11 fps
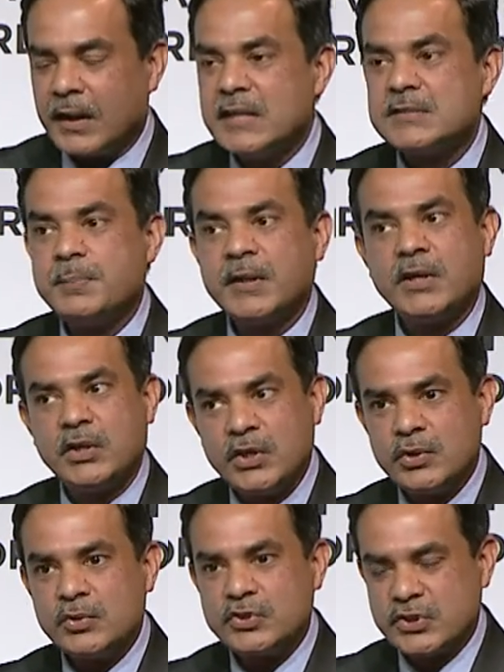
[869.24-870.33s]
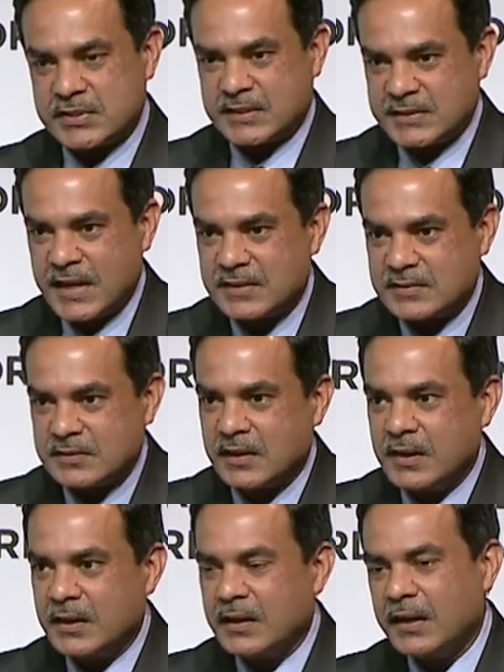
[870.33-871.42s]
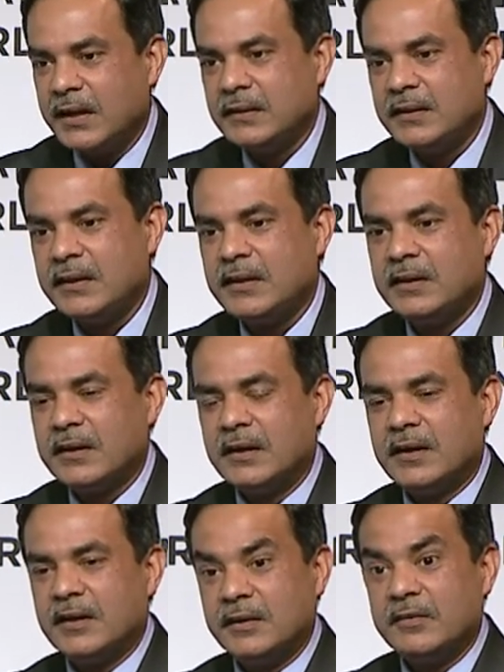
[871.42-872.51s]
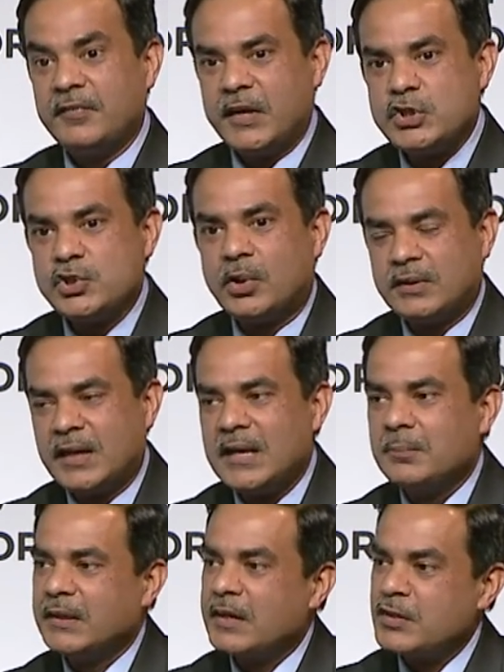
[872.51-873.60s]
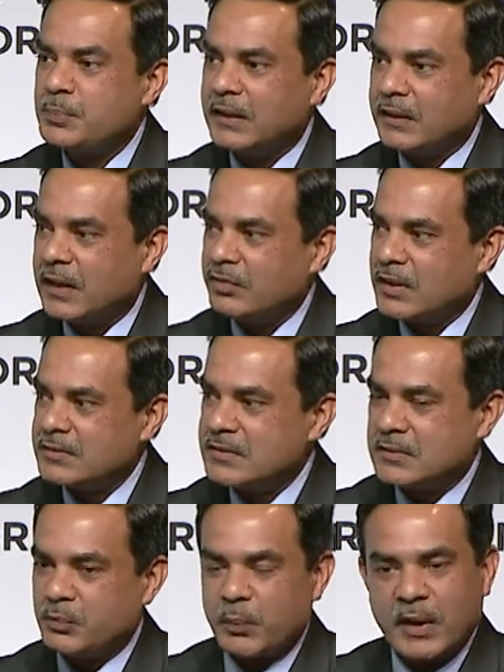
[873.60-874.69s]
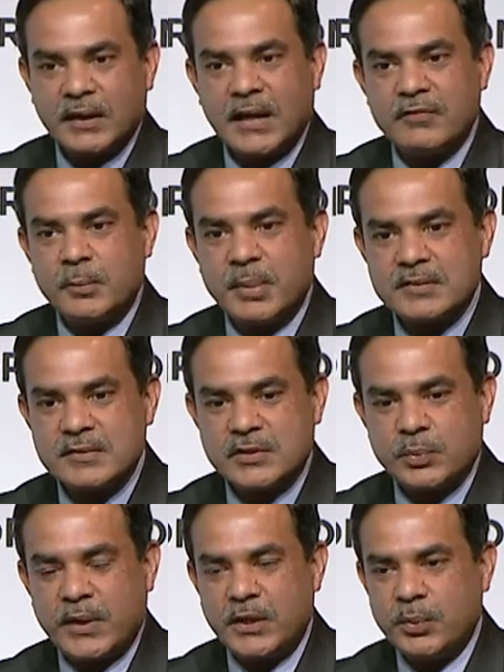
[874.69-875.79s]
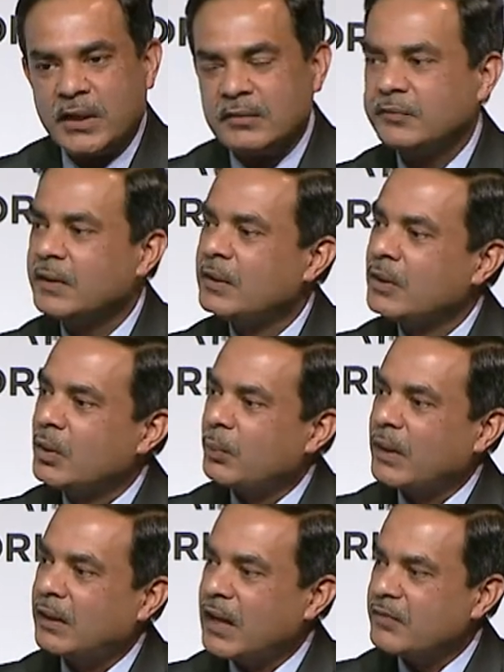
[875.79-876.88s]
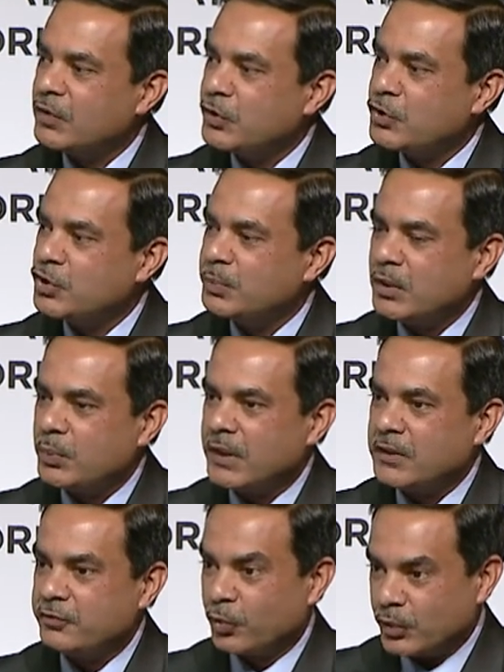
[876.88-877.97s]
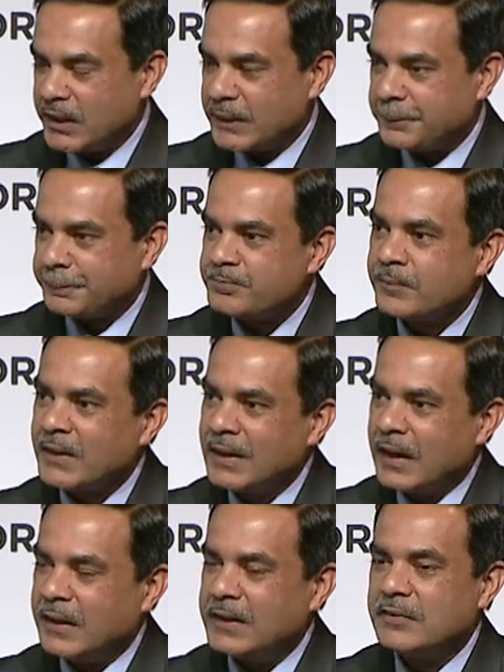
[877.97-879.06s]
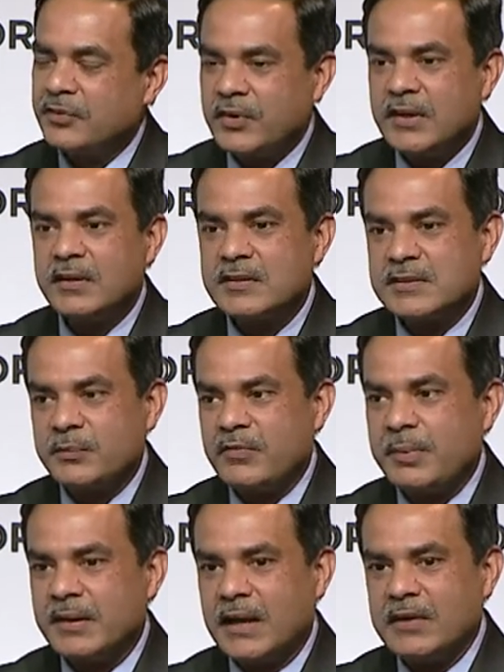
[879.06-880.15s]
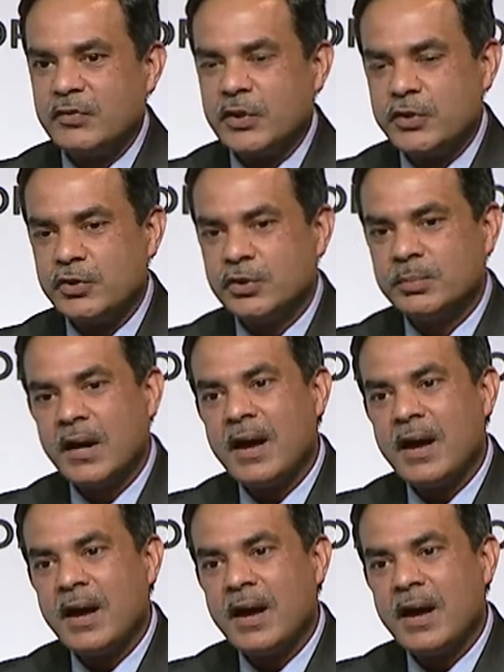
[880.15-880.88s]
It's been a huge success in the very short time that it's been live on our system. We went live on buses in 2012, went live on the tube in 2014. And in the 3 years that we've been live on the tube,